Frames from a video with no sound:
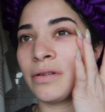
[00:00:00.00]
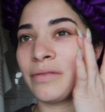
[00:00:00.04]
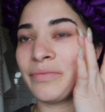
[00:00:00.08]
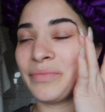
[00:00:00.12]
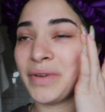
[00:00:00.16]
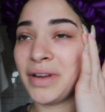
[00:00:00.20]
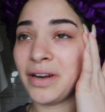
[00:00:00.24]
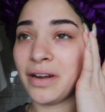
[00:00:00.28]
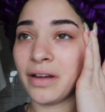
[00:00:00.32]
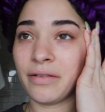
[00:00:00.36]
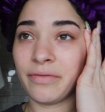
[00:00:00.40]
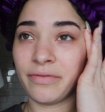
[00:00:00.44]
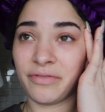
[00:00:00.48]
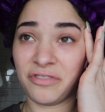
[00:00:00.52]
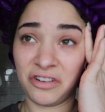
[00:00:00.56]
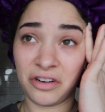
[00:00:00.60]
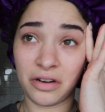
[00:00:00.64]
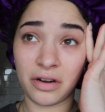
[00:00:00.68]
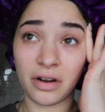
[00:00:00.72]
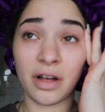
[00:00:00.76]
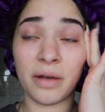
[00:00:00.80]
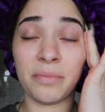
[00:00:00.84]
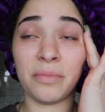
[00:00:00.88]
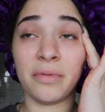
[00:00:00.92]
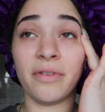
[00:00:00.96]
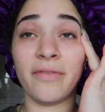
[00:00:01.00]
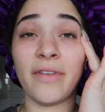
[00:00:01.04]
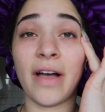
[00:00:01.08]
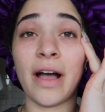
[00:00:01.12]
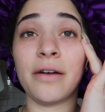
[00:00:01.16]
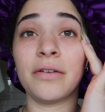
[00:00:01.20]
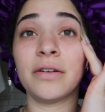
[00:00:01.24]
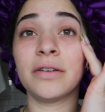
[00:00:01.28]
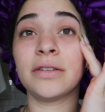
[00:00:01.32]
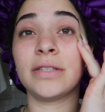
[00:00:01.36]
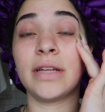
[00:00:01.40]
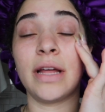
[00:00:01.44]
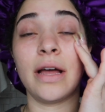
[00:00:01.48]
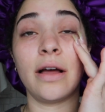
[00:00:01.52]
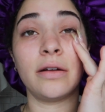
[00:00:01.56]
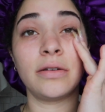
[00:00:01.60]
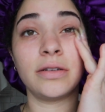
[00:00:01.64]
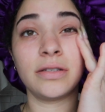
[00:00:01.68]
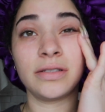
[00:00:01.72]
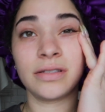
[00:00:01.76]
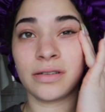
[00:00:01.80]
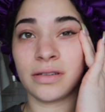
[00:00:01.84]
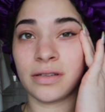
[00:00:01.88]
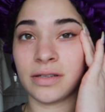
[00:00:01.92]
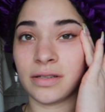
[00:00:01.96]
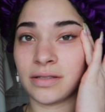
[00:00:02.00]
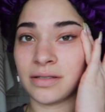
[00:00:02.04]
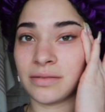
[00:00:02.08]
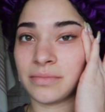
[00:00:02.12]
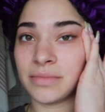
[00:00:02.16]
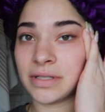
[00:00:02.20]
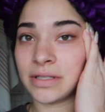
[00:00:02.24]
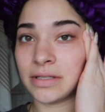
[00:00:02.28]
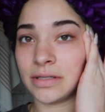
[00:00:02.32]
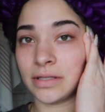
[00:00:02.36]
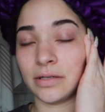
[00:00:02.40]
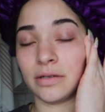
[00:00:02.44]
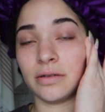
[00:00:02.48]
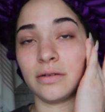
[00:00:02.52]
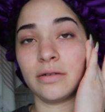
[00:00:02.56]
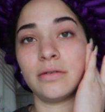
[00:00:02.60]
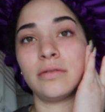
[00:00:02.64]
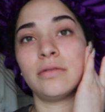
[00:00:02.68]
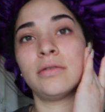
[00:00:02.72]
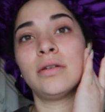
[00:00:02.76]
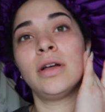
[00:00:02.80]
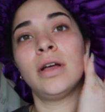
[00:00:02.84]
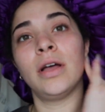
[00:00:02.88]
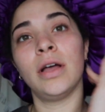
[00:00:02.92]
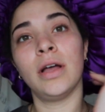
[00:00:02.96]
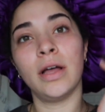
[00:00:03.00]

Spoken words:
Been up for a couple of hours now, just because I'm still